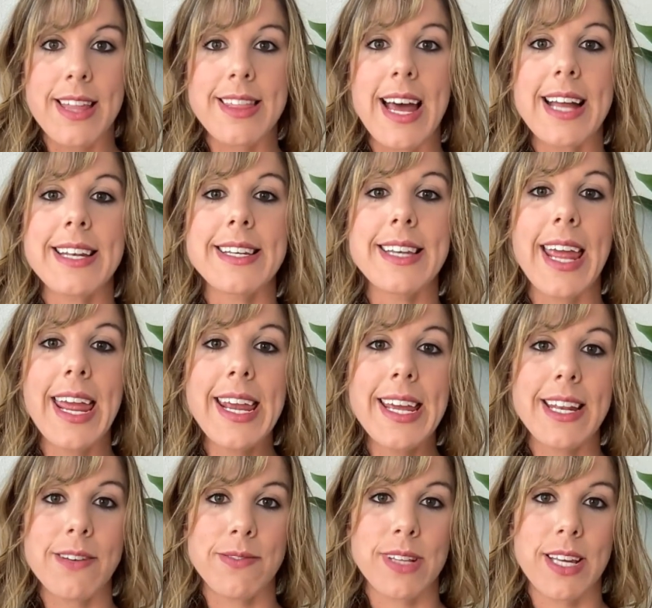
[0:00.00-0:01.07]
that
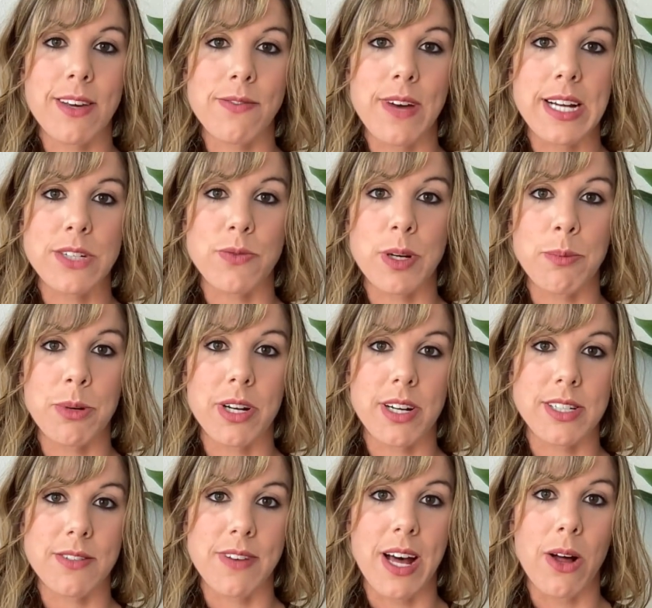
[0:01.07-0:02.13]
negatively affect
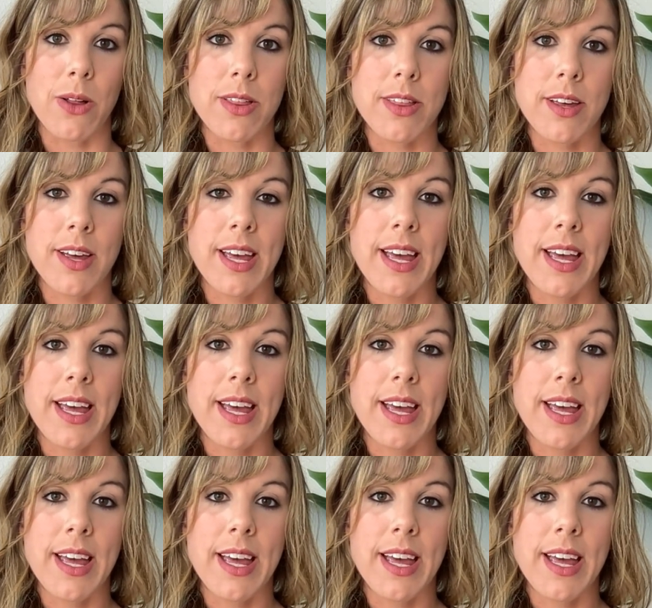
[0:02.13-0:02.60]
reproductive health.